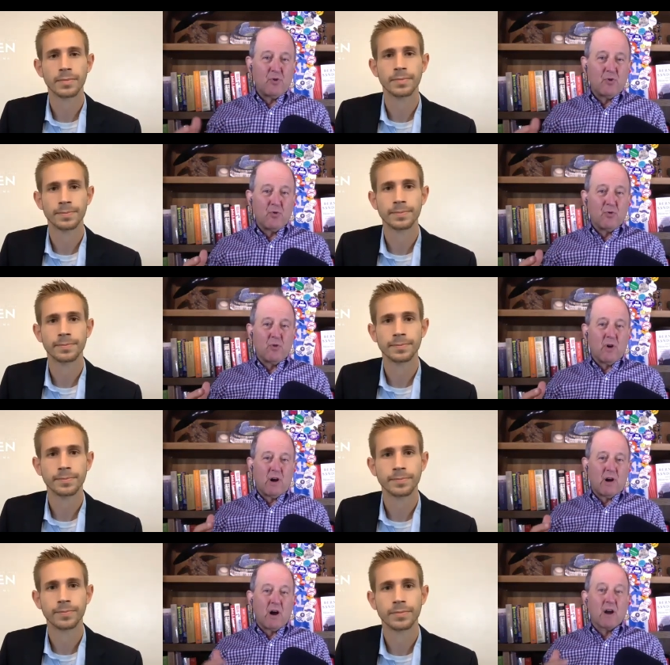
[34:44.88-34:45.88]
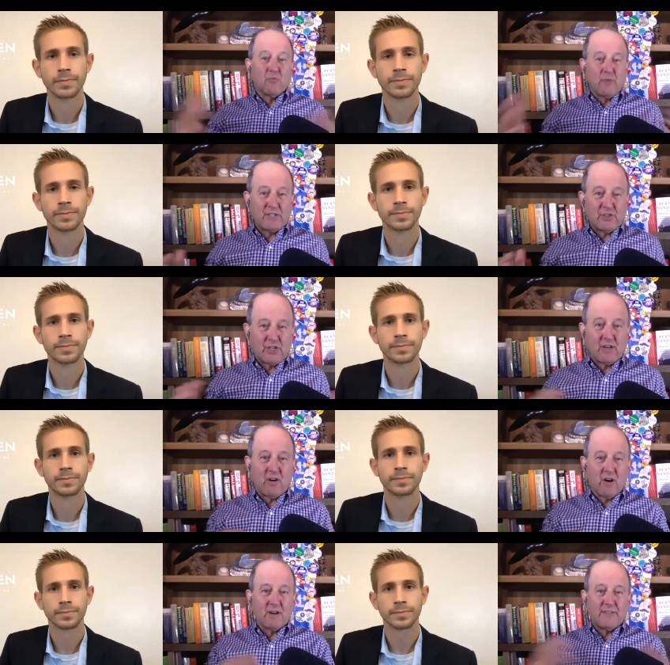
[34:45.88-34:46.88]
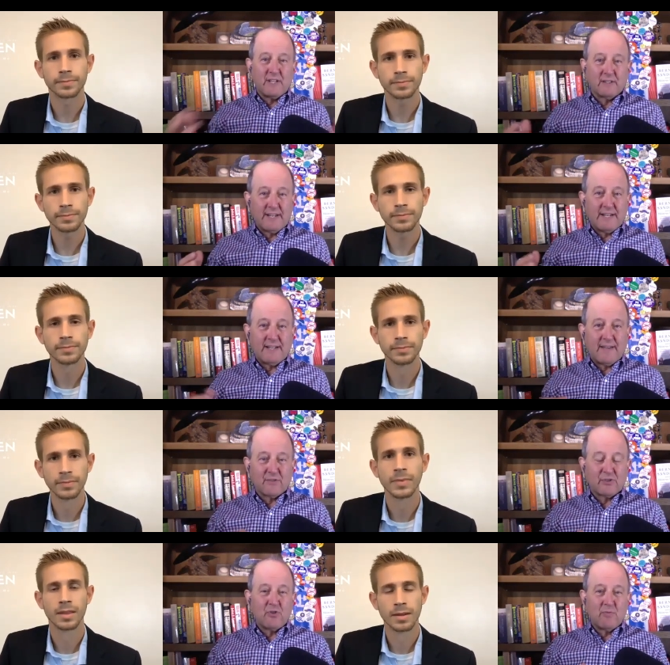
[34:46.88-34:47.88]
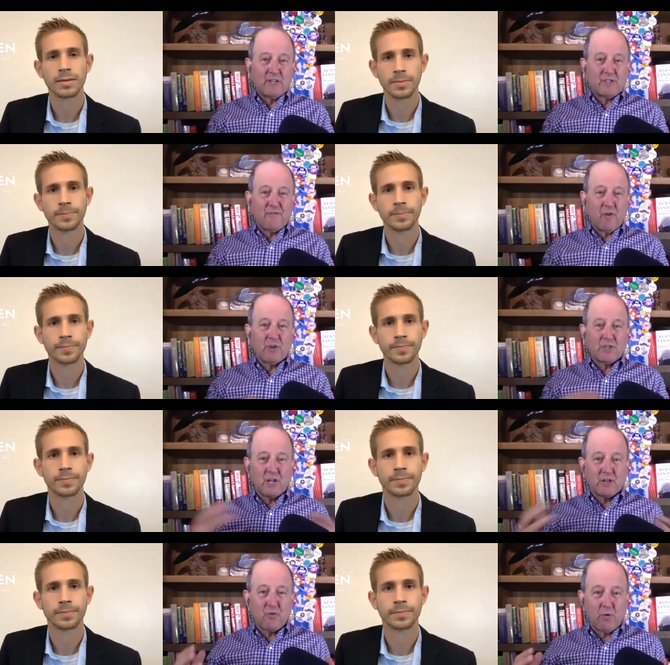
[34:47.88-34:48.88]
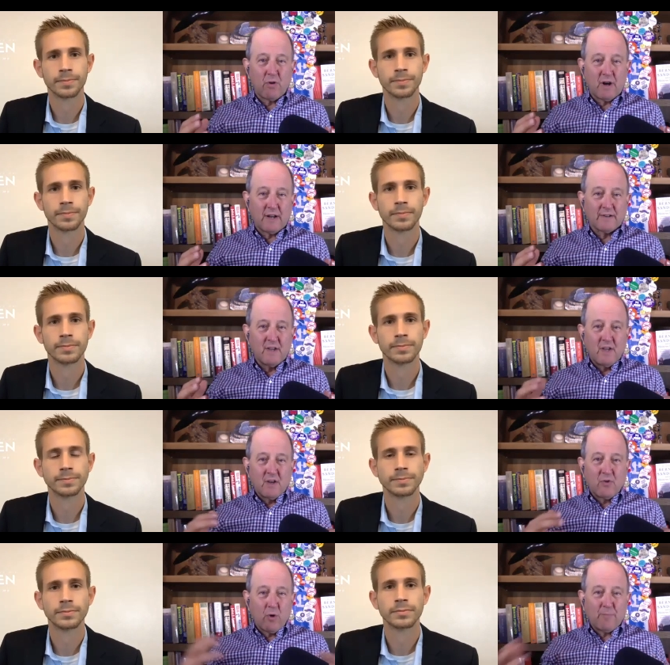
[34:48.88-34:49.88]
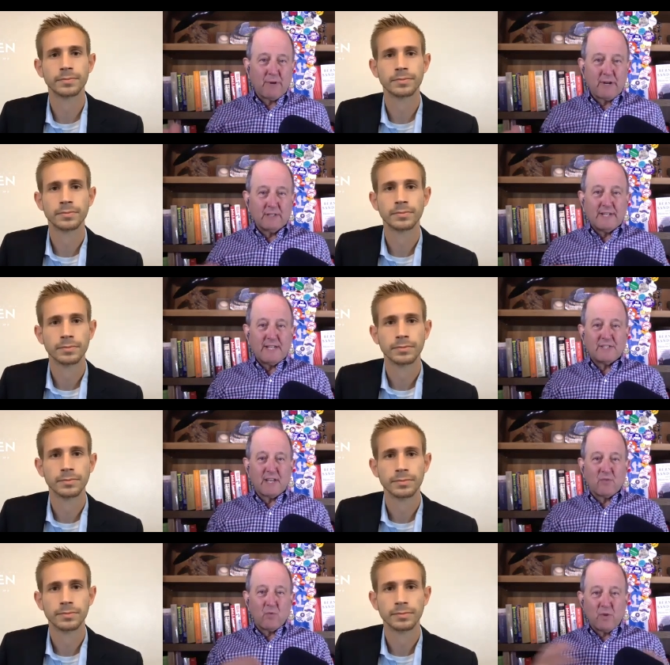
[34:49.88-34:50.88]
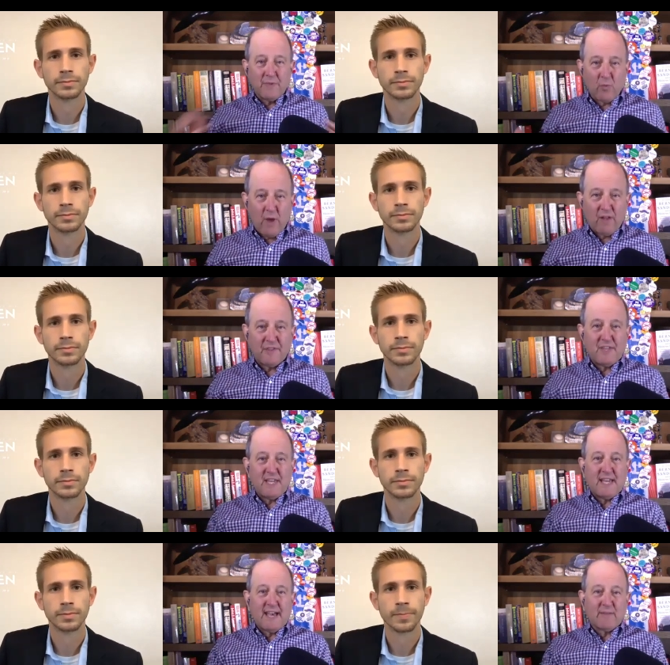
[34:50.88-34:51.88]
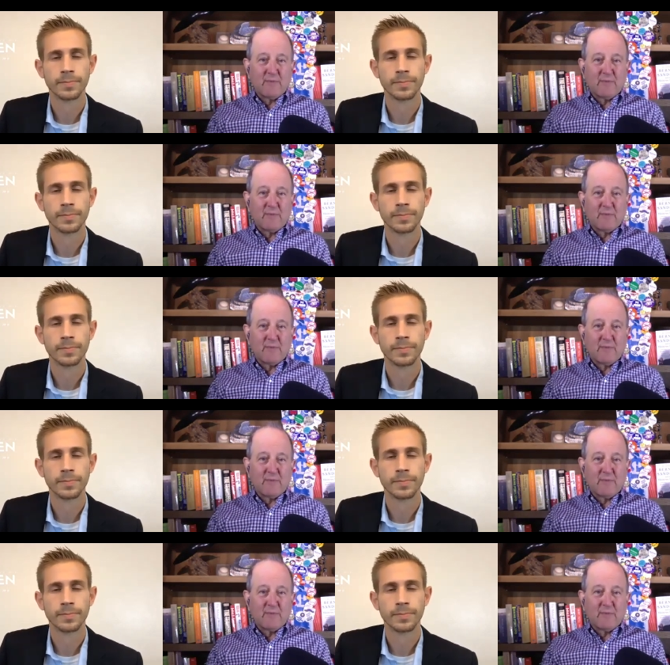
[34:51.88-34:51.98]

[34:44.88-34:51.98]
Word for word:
Speaker 1: who aren't rich and aren't the elite, and there's too much focus on on corporate elites and the wealthy, and